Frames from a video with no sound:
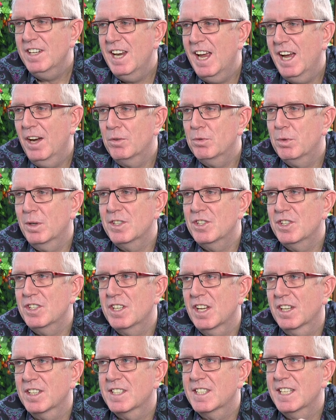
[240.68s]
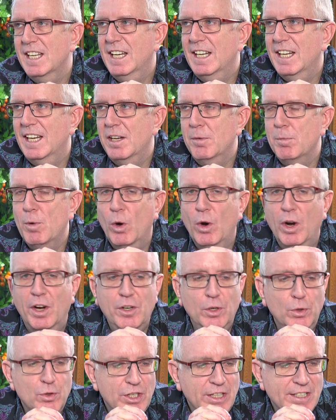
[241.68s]
now, where she's not singing anymore, I
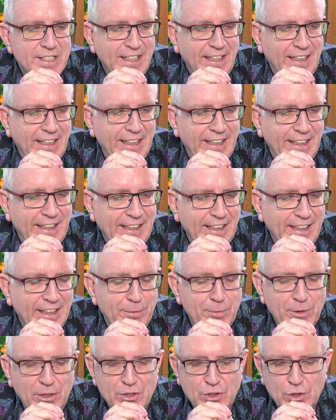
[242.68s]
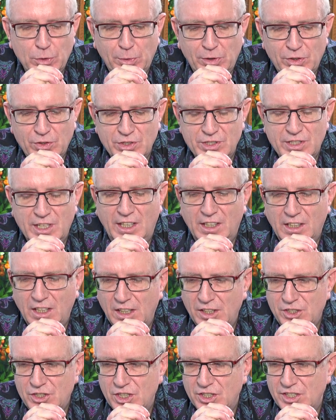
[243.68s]
know she has a clinic, and I'm not sure whether it's
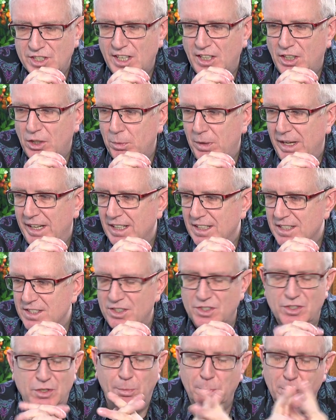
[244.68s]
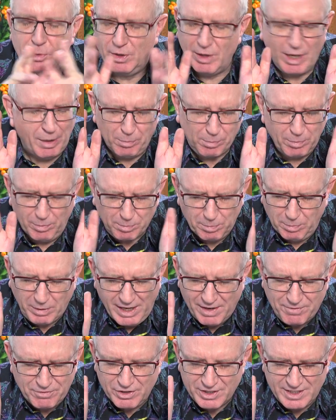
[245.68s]
psychology or psychoanalyst or something, but
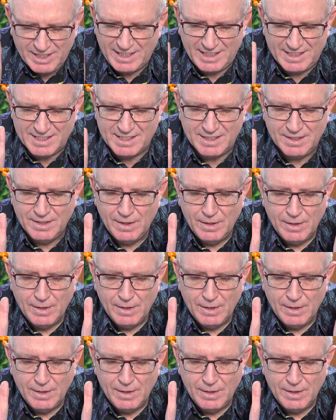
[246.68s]
whatever it is,